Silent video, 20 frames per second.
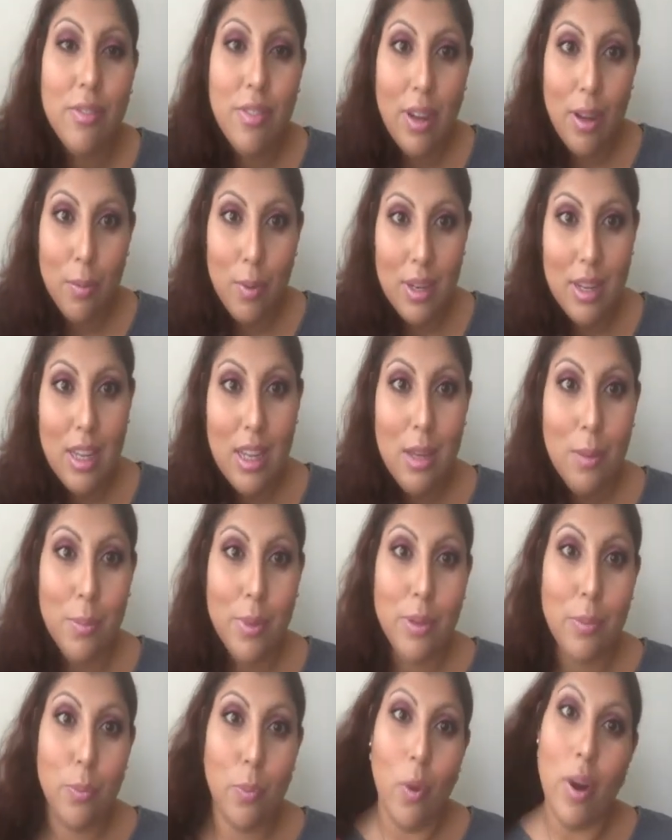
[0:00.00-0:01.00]
if I want to
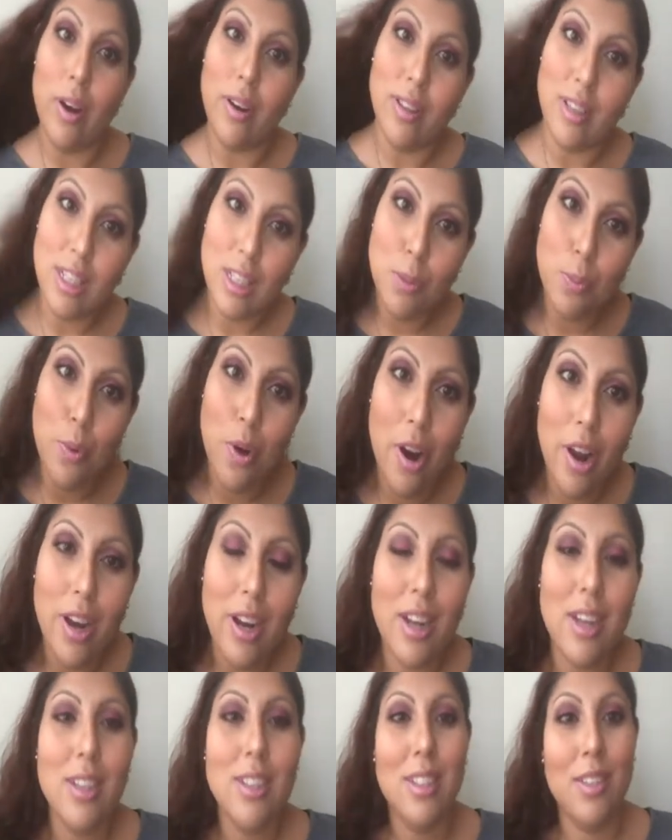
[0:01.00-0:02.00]
keep wearing these
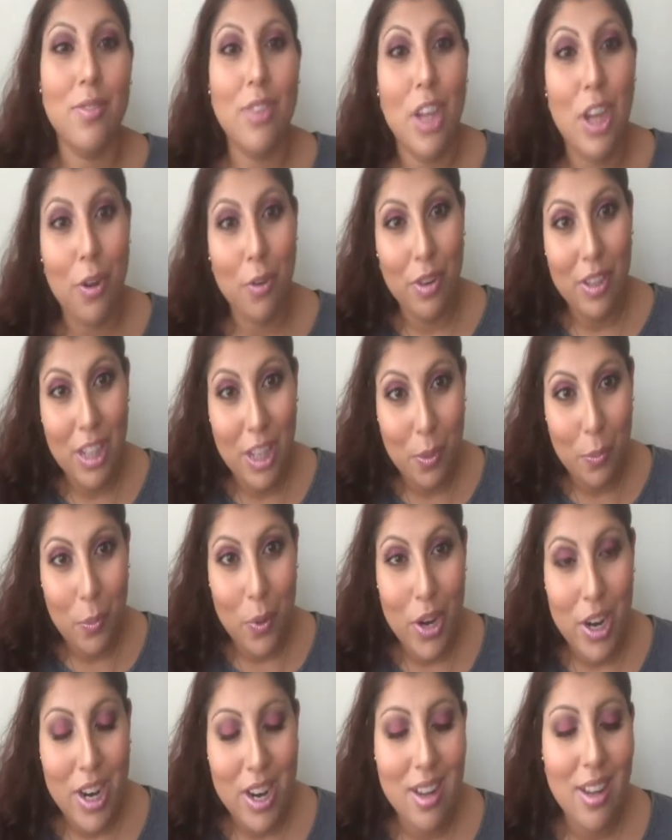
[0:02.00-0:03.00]
products, if they really
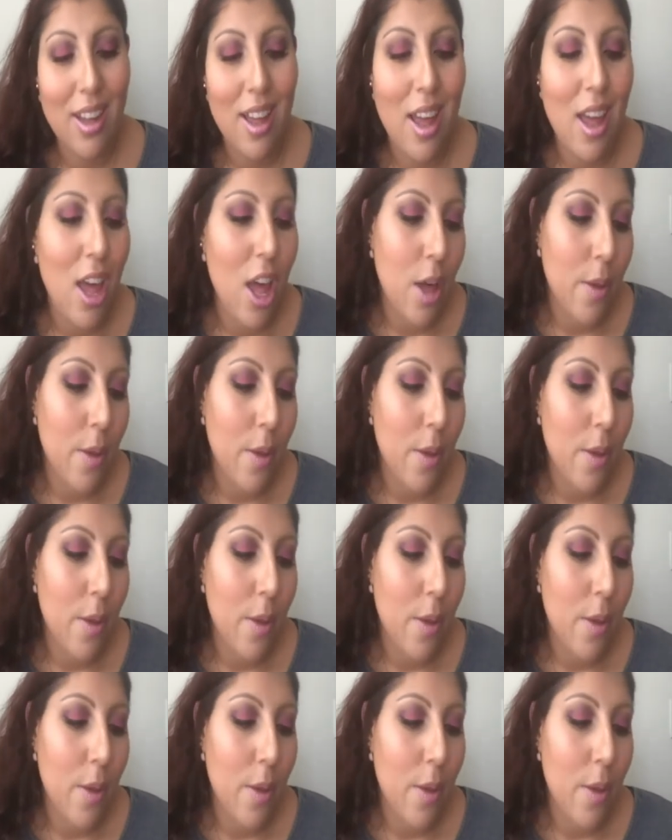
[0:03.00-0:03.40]
work,